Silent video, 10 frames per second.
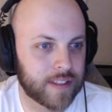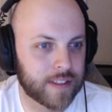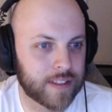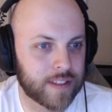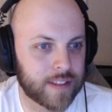
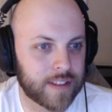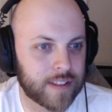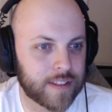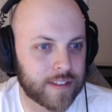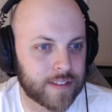Yeah.
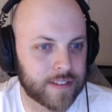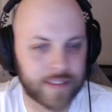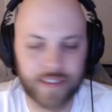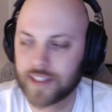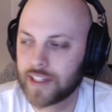
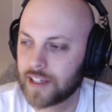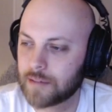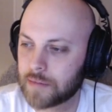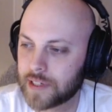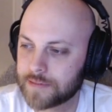I mean,
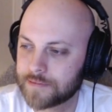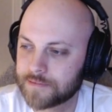it doesn't